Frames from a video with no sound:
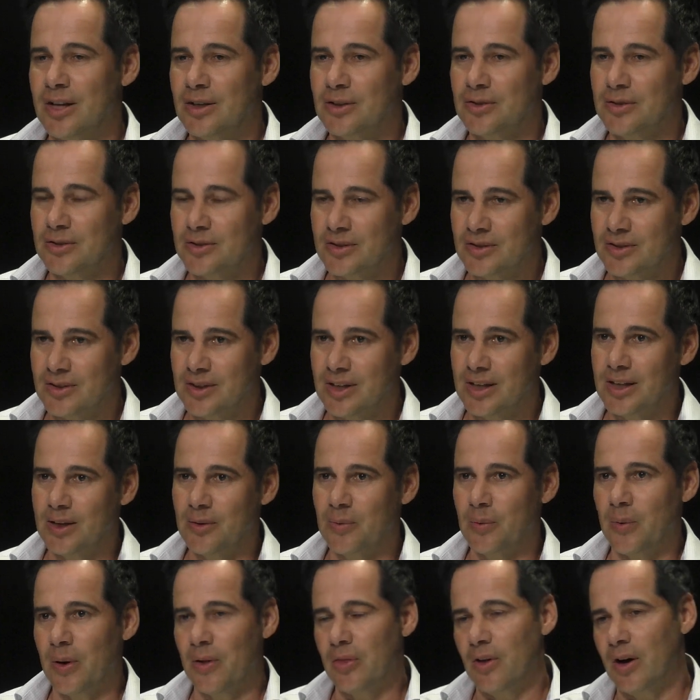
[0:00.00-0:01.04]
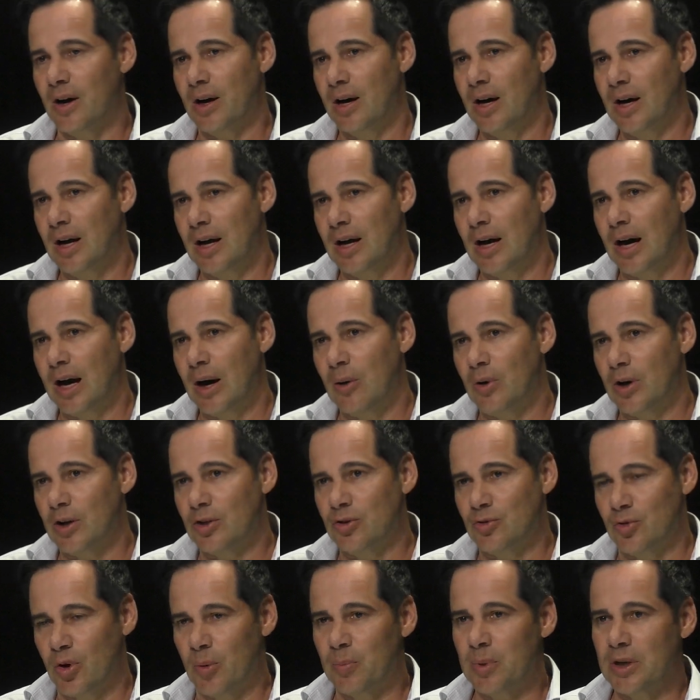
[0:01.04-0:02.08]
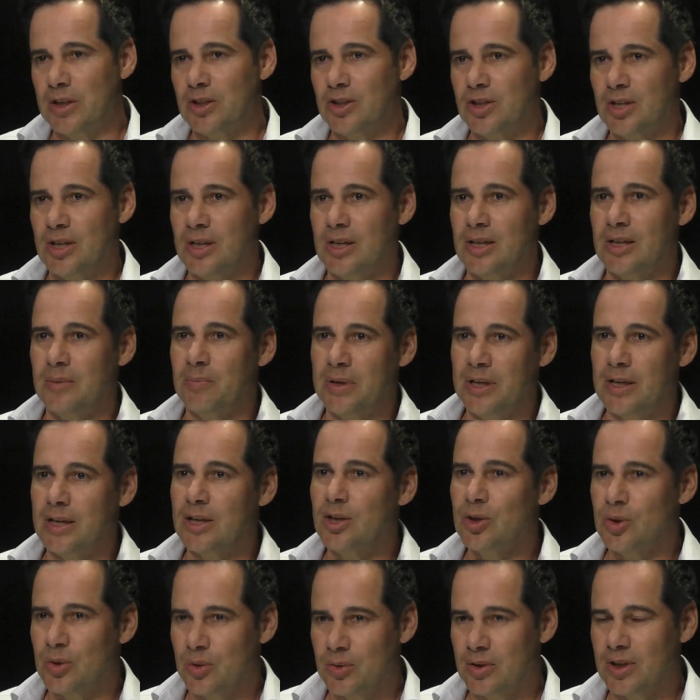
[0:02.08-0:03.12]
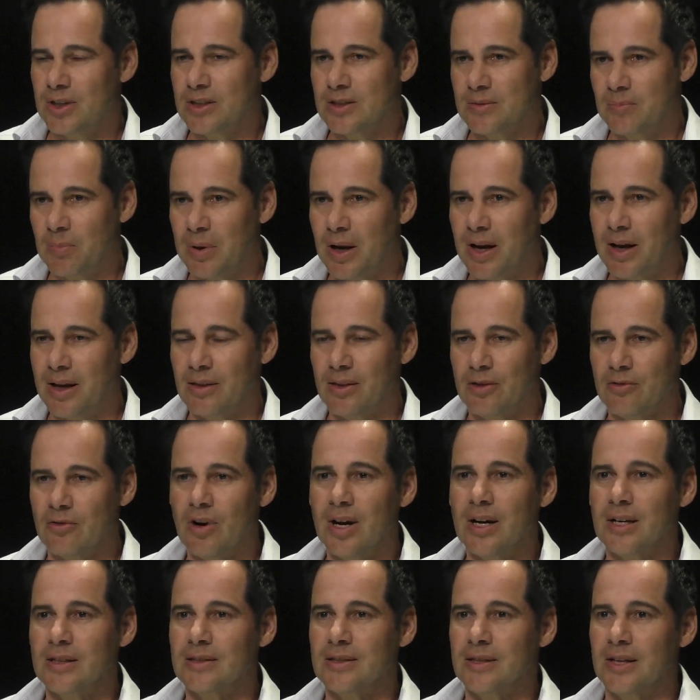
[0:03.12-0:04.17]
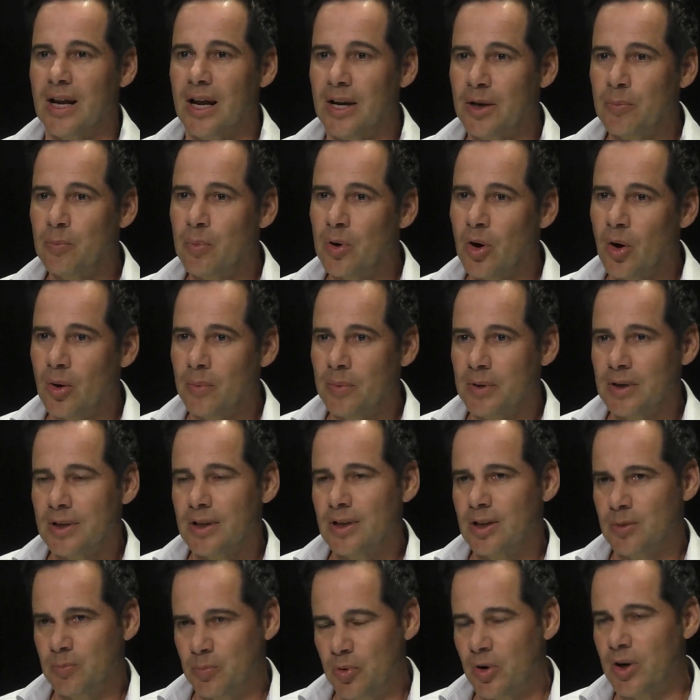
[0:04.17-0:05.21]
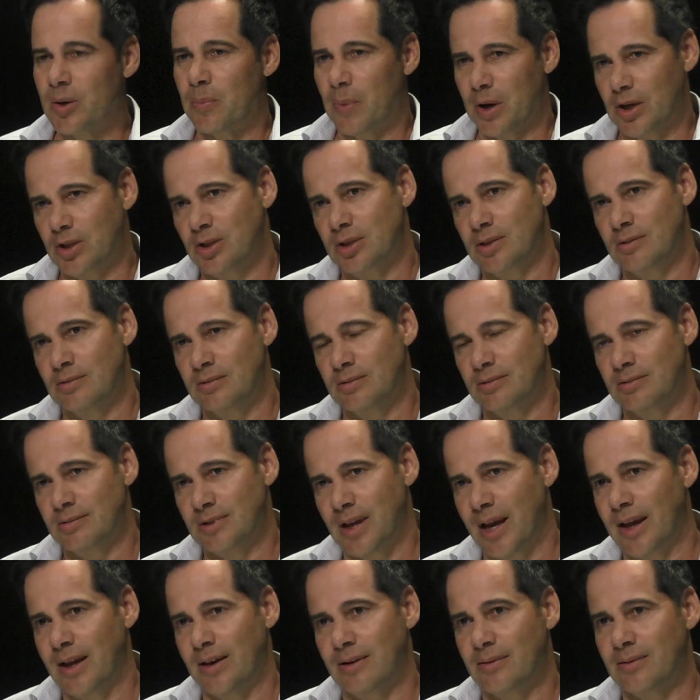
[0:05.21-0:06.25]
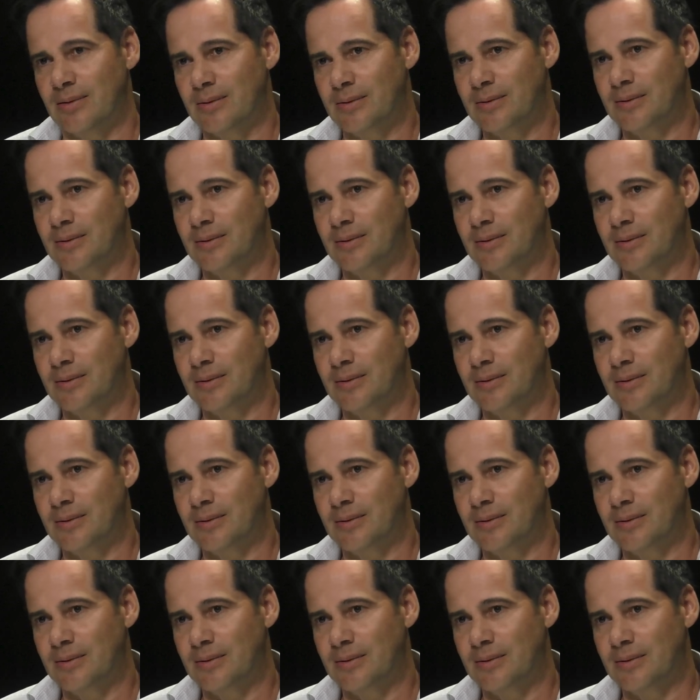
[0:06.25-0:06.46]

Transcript: to see whether our drop in GDP could explain the rise in unemployment, and it pretty much can.